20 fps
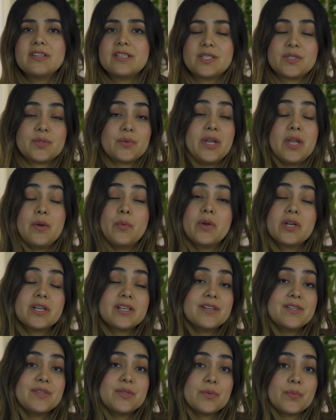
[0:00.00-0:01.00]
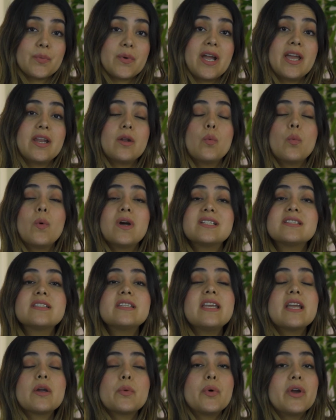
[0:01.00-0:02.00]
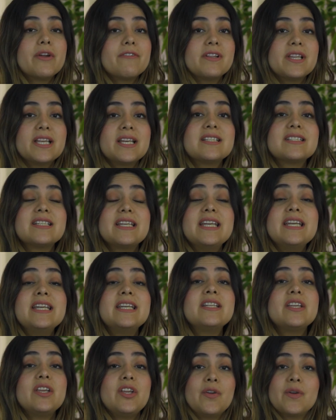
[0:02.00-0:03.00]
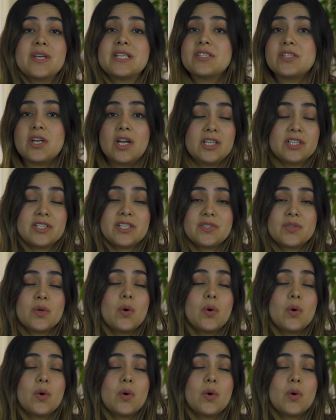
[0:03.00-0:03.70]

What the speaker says: on the screen we're going to write what's the equivalent in US dollars,